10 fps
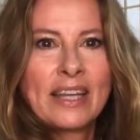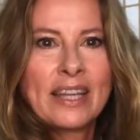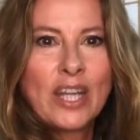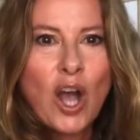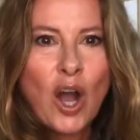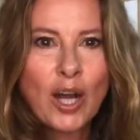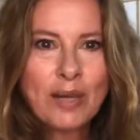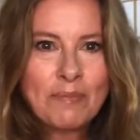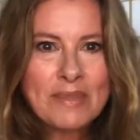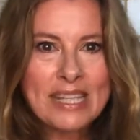the
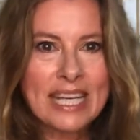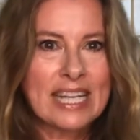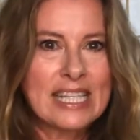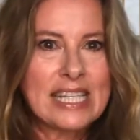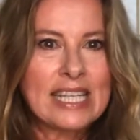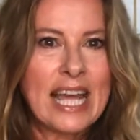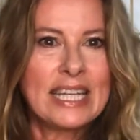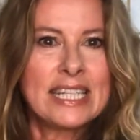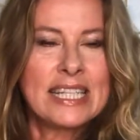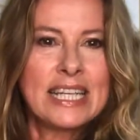arms
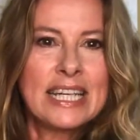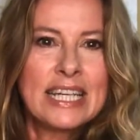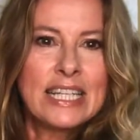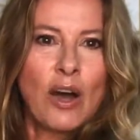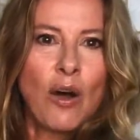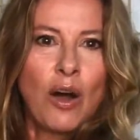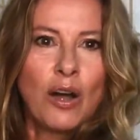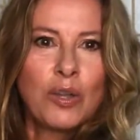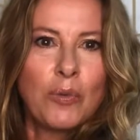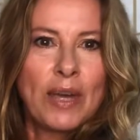extended
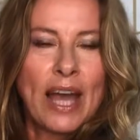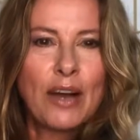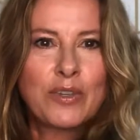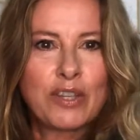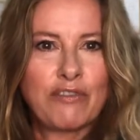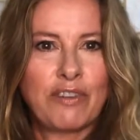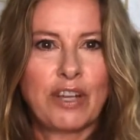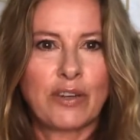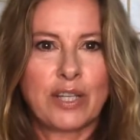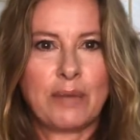all the way out to the
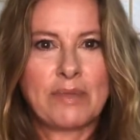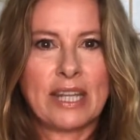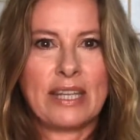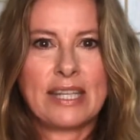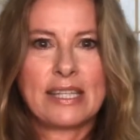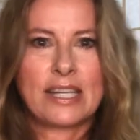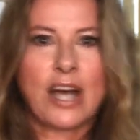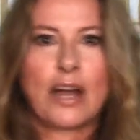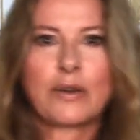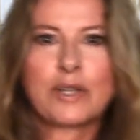fingertips, and this
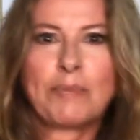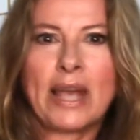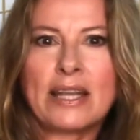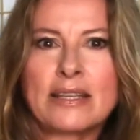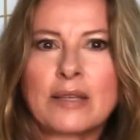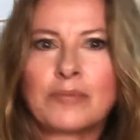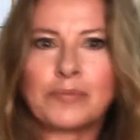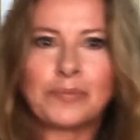entire space